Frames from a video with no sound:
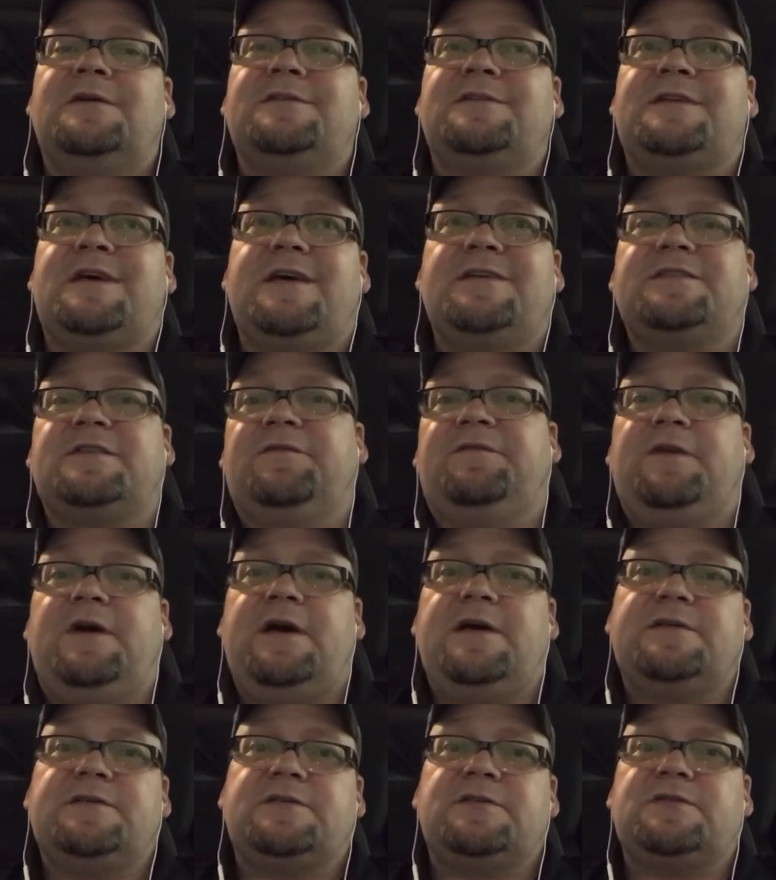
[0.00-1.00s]

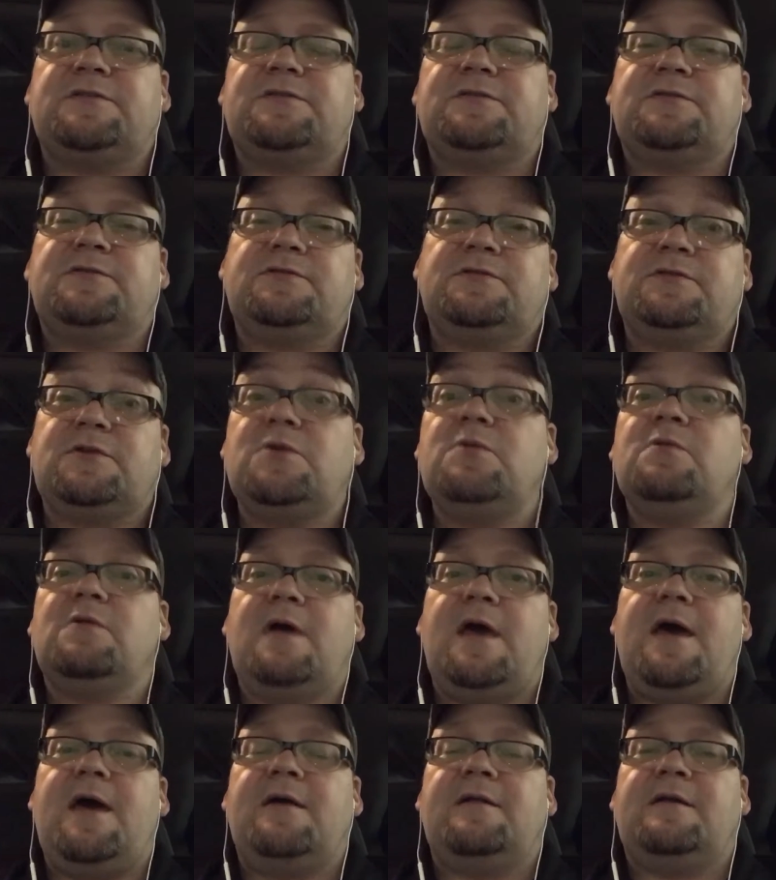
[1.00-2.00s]
testifies to
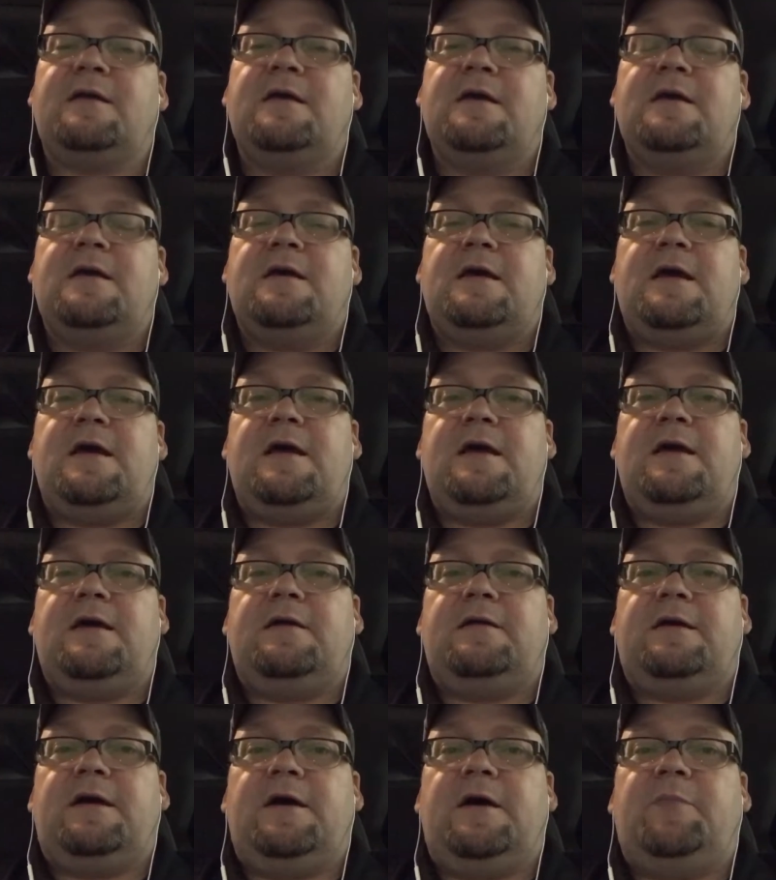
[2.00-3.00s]
that
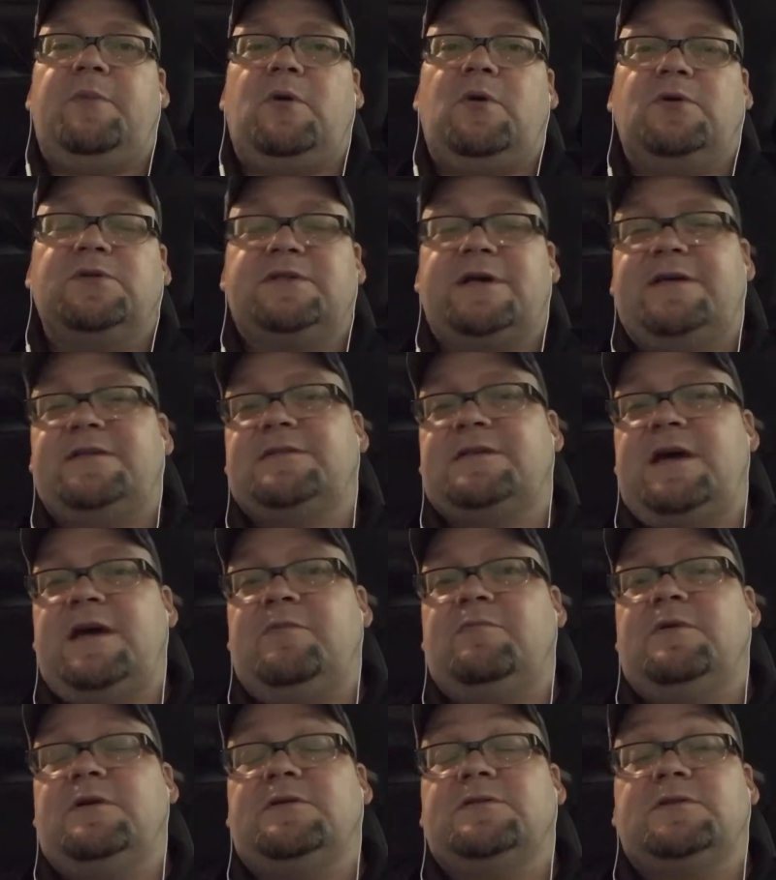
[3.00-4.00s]
and upholds that
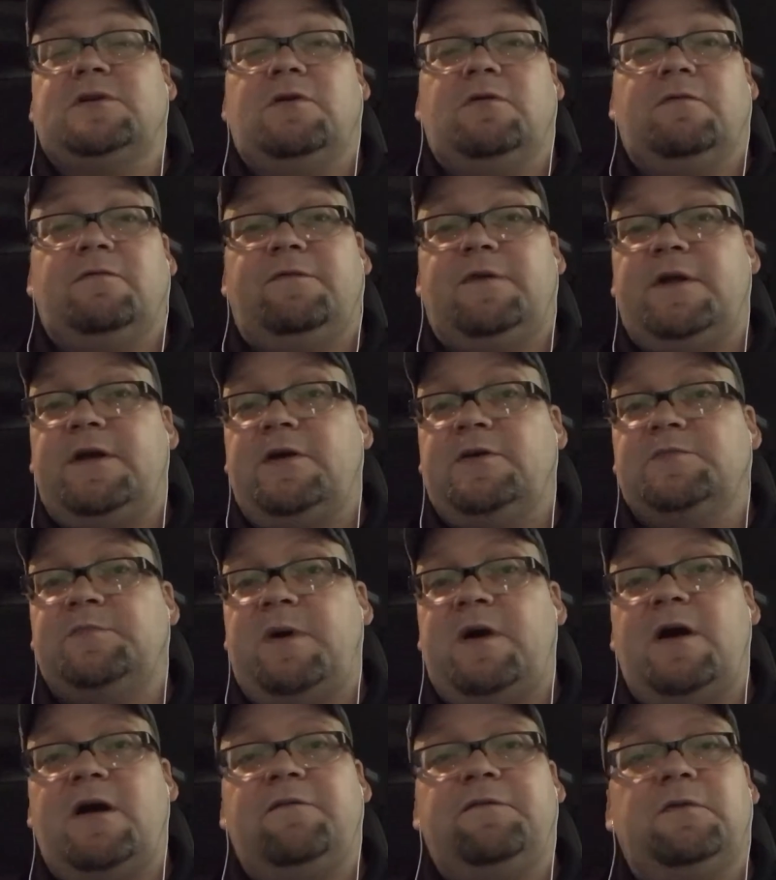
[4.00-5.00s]
statement. So video is
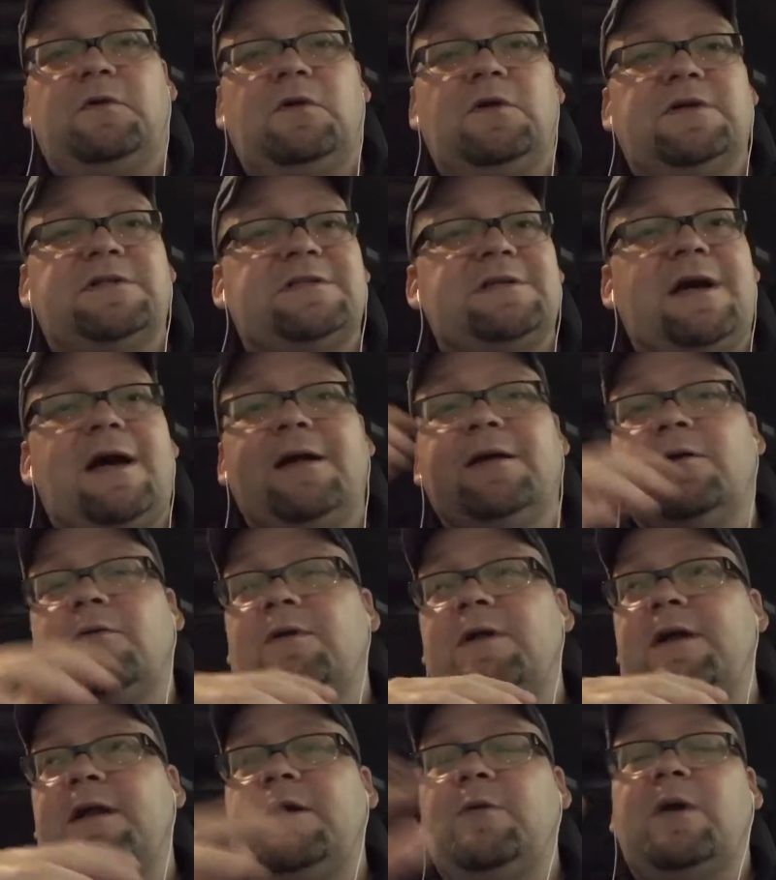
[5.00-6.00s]
powerful. It's not
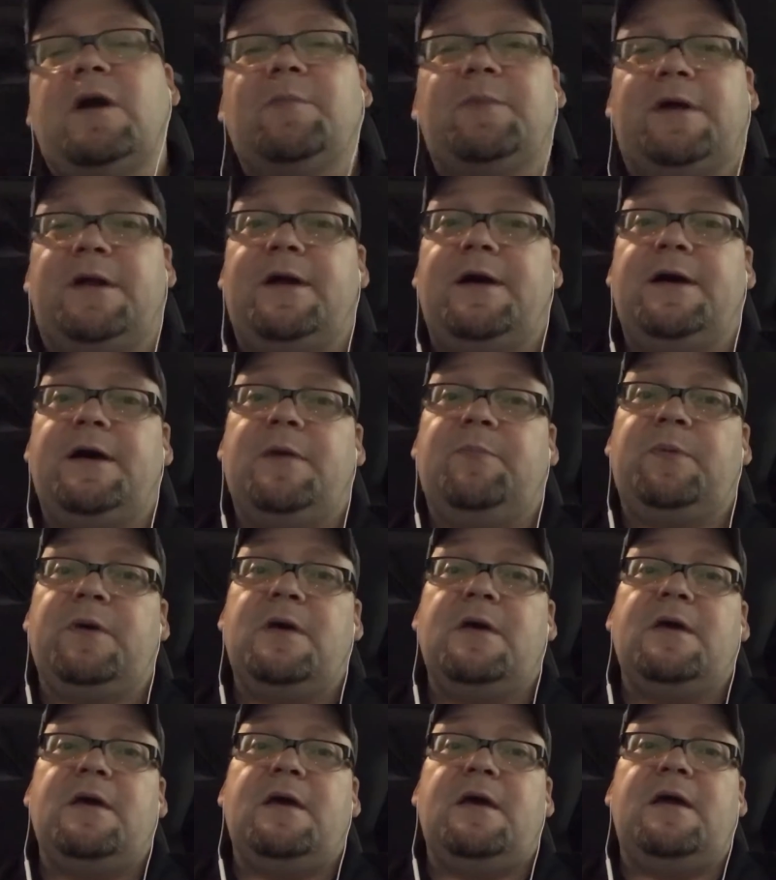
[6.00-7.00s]
going anywhere but up,
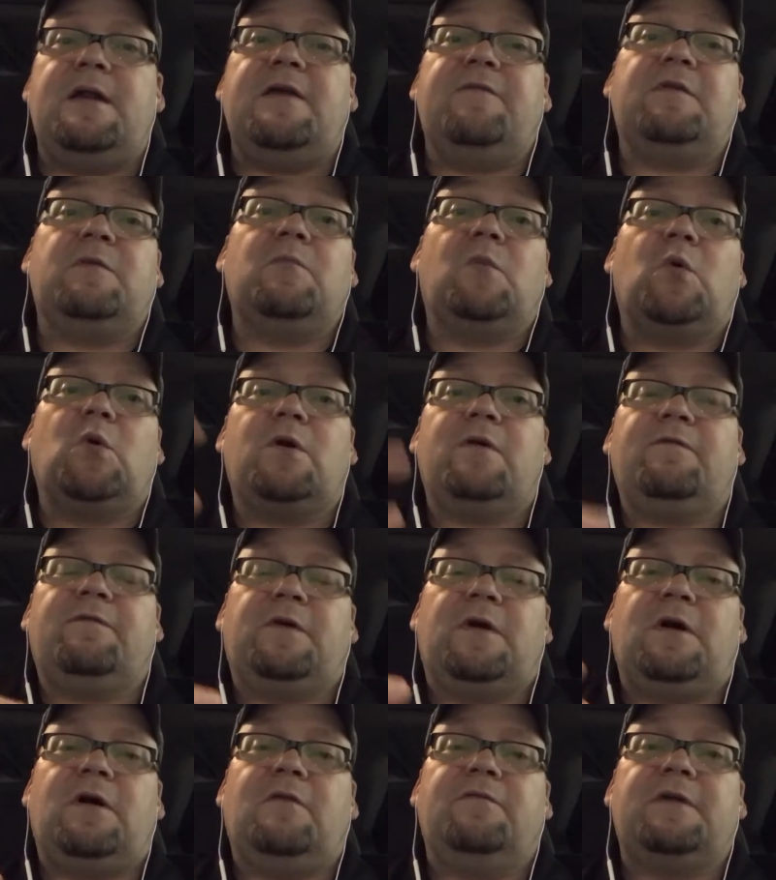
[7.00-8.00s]
and even more
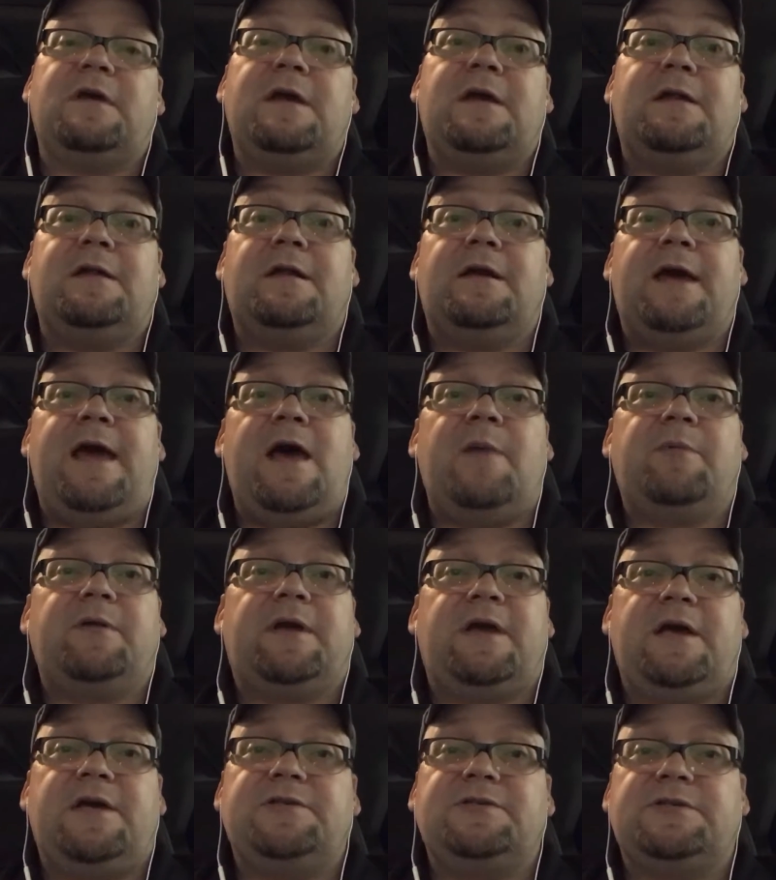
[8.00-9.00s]
involved in
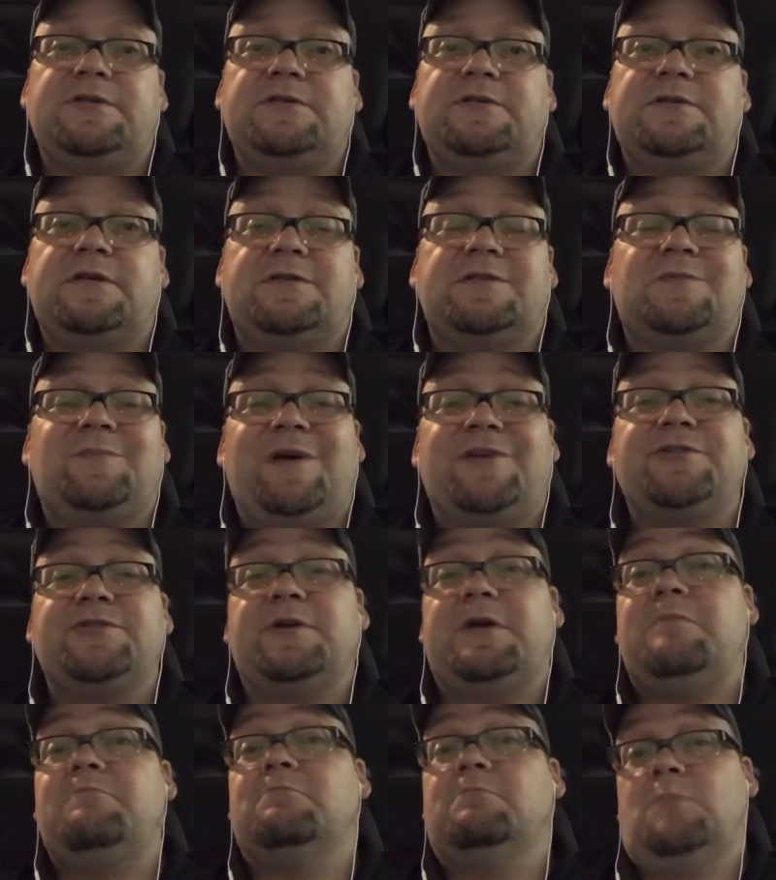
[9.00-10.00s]
applications,
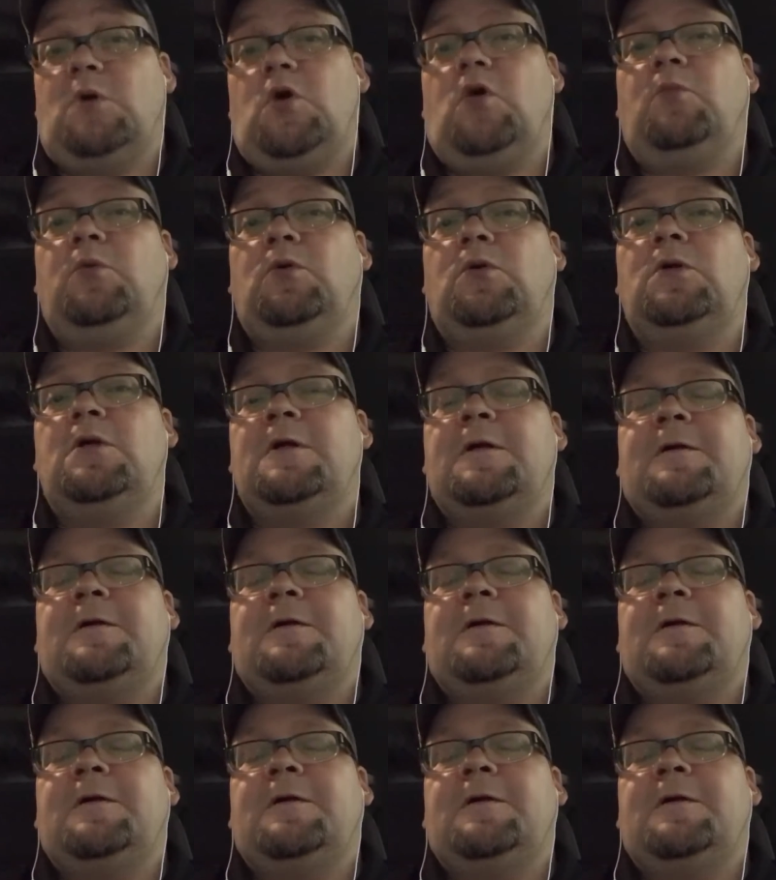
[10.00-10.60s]
especially mobile,